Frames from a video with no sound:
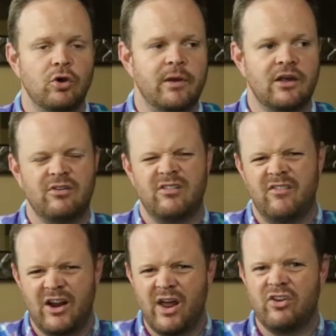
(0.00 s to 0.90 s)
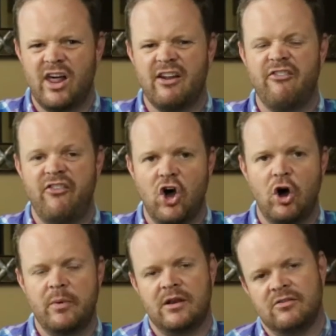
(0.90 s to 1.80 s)
because they don't have a lot of
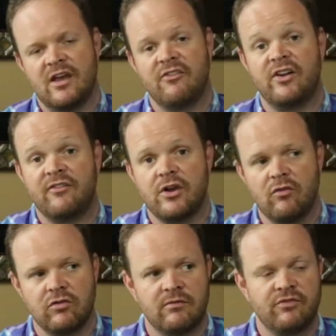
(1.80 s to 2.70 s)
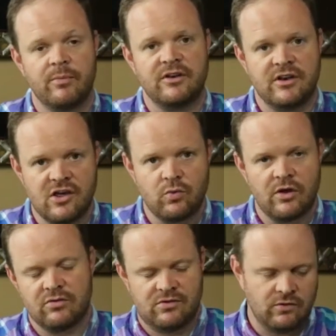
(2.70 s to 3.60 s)
film and stuff left over them from the
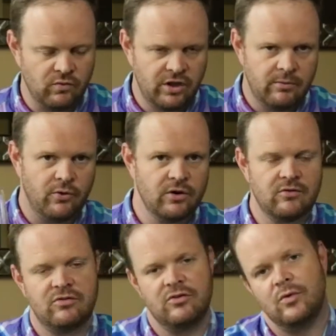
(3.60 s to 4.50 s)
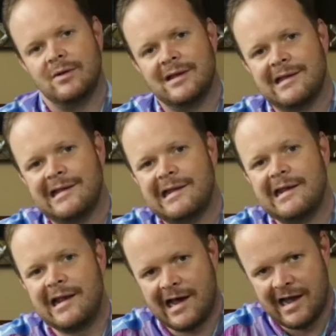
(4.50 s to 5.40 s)
dishwasher. So really important to
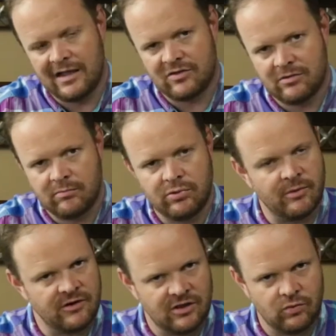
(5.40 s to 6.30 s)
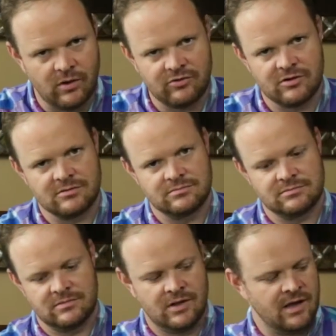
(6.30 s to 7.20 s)
not put them in the dishwasher.
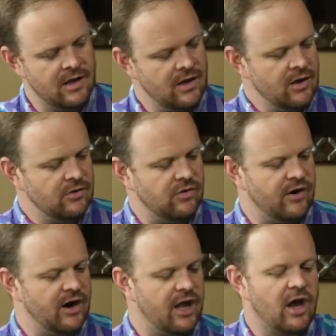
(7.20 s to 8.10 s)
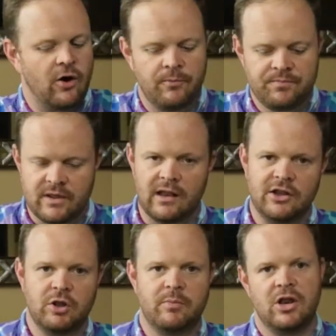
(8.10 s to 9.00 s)
So there you go, a
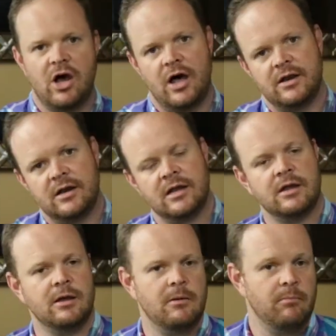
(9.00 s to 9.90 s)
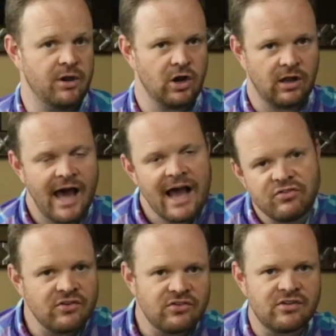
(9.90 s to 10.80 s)
little bit on beer
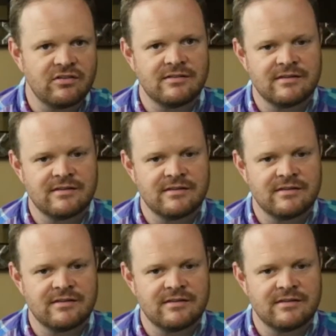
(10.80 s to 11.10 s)
glasses.